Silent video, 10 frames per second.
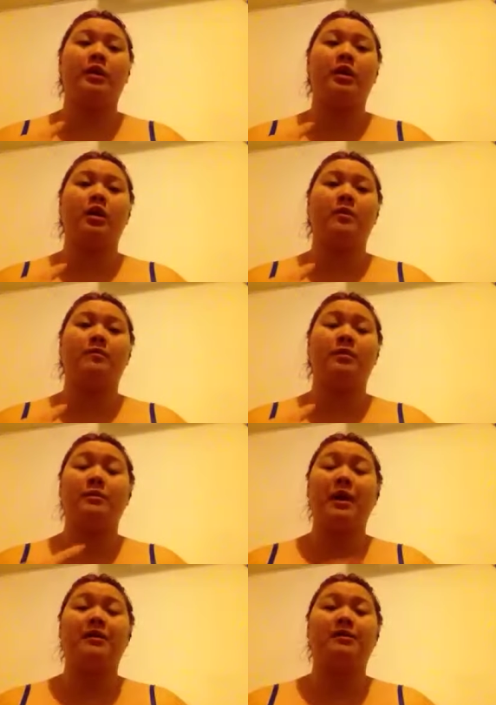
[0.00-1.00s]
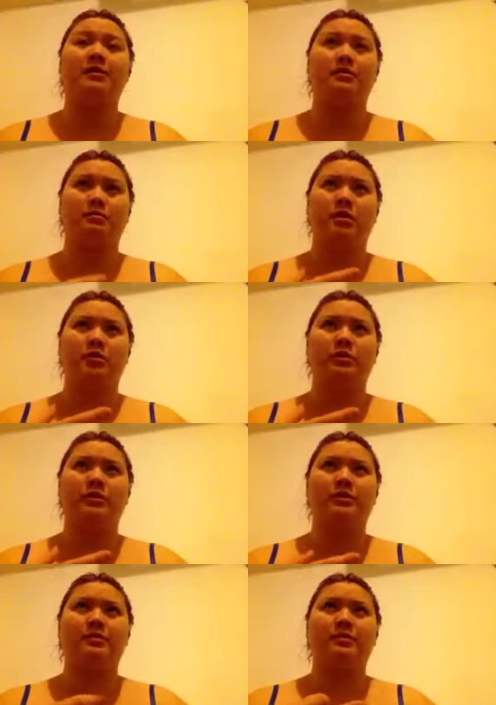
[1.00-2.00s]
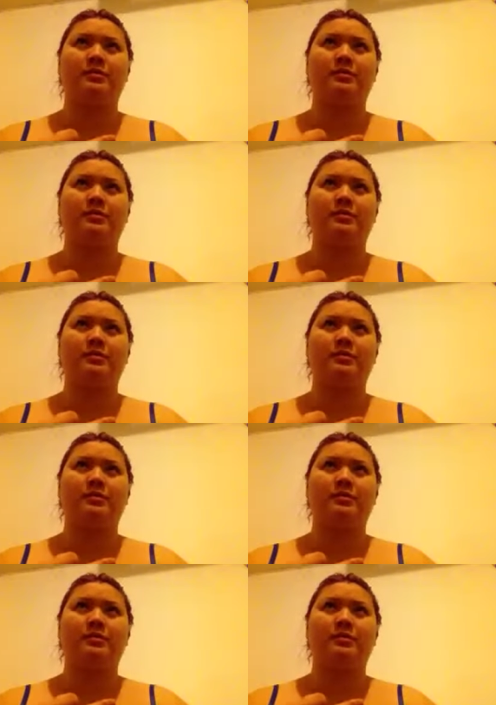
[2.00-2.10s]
um, the best, the most.